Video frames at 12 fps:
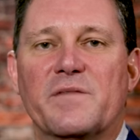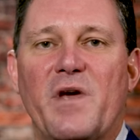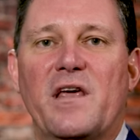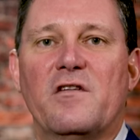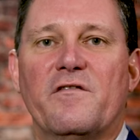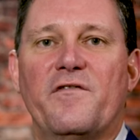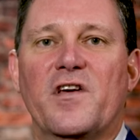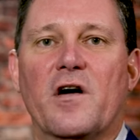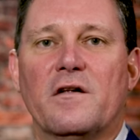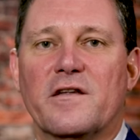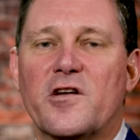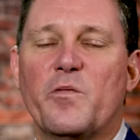to make you feel
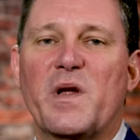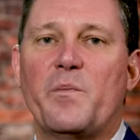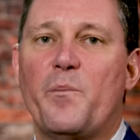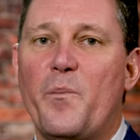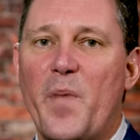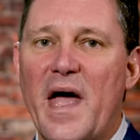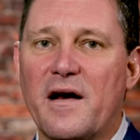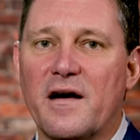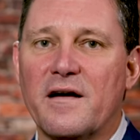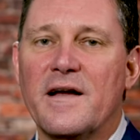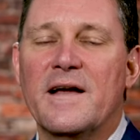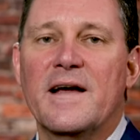a little bit
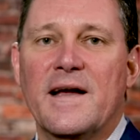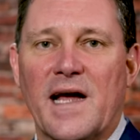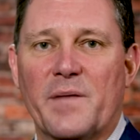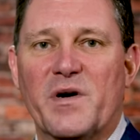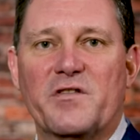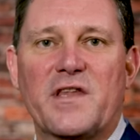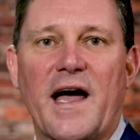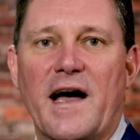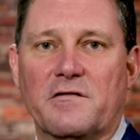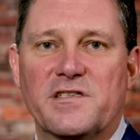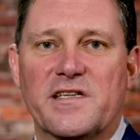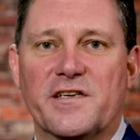better about the
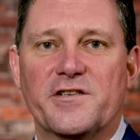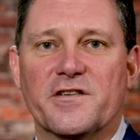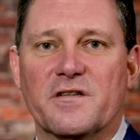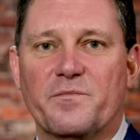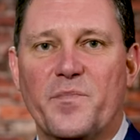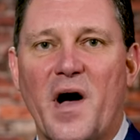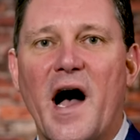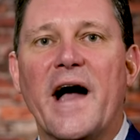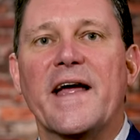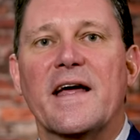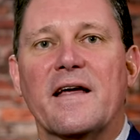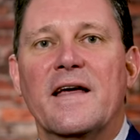house that you're
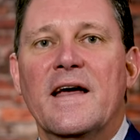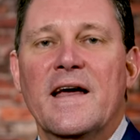buying.